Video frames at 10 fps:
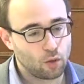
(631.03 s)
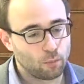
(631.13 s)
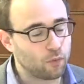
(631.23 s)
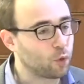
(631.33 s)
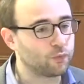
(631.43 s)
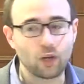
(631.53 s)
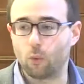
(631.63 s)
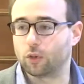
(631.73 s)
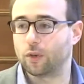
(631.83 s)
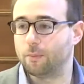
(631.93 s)
But of course, they
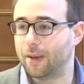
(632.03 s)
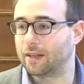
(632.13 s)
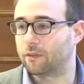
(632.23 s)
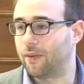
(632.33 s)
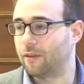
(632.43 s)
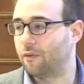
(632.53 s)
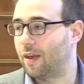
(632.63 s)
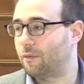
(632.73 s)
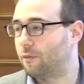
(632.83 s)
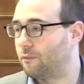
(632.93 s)
don't want to admit that
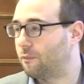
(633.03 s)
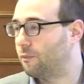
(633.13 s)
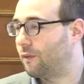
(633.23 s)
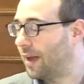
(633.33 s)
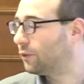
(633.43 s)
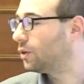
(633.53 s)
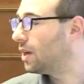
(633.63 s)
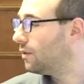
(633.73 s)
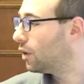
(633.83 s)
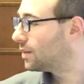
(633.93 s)
they've failed to
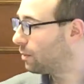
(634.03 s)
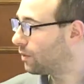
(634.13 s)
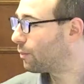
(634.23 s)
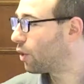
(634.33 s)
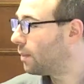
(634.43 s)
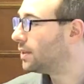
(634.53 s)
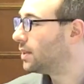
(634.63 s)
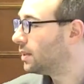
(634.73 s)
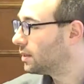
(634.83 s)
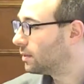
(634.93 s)
deliver on some of their
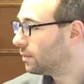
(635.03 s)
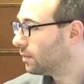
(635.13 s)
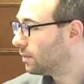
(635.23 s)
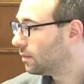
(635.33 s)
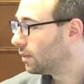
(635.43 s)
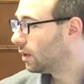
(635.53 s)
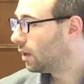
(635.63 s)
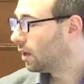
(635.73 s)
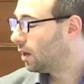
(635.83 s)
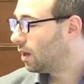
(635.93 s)
promises.
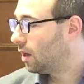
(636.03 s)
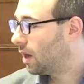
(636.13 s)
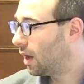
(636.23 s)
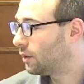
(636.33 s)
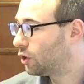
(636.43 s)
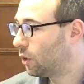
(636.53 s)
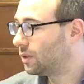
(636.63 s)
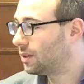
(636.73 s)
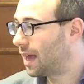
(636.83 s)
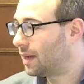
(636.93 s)
And so
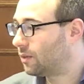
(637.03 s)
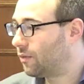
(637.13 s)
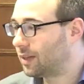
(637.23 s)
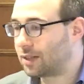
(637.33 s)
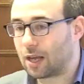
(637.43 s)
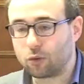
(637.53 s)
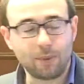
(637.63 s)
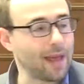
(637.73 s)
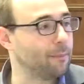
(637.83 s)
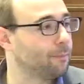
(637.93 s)
instead, they start to
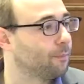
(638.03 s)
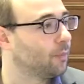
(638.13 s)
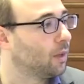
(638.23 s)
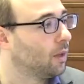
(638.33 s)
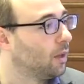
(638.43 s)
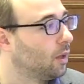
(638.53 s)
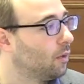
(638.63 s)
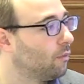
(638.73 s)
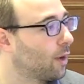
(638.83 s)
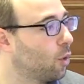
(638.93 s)
blame.
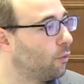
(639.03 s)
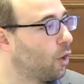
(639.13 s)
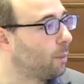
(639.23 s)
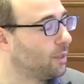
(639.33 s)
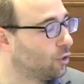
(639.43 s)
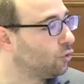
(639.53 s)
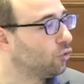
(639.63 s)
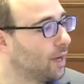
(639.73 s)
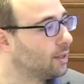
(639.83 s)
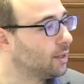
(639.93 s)
They call the opposition
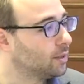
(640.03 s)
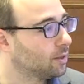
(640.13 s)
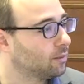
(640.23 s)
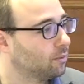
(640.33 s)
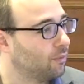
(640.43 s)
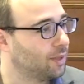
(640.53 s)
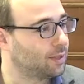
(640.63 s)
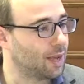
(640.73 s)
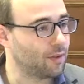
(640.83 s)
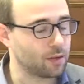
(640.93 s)
traitors. They
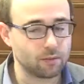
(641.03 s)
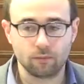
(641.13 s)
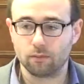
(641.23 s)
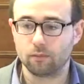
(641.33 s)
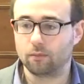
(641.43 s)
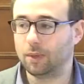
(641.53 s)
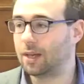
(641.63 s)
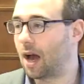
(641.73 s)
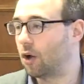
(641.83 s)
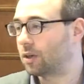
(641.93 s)
say that
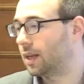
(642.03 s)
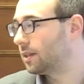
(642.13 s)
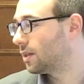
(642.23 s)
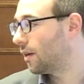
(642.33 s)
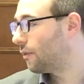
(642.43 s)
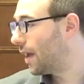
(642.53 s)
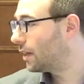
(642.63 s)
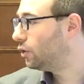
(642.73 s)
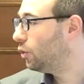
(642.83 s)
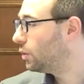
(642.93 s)
media outlets are
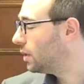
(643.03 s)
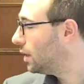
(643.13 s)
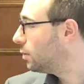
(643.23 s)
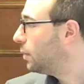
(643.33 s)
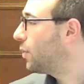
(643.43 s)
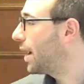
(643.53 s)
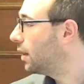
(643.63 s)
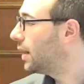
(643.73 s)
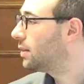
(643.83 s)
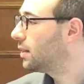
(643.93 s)
fake news and need to be
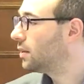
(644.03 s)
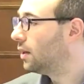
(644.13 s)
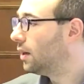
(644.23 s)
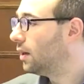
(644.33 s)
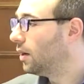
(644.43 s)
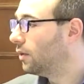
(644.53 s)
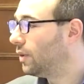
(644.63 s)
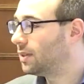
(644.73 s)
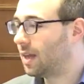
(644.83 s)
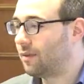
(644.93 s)
regulated.
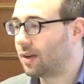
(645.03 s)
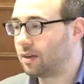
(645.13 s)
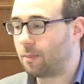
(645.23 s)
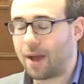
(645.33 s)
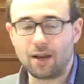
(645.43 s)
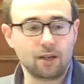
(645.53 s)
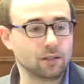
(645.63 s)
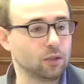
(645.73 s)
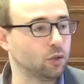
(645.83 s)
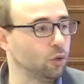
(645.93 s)
They say that independent
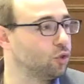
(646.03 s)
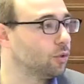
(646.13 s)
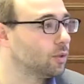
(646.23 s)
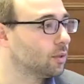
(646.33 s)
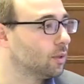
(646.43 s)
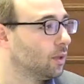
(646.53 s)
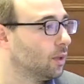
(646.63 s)
institutions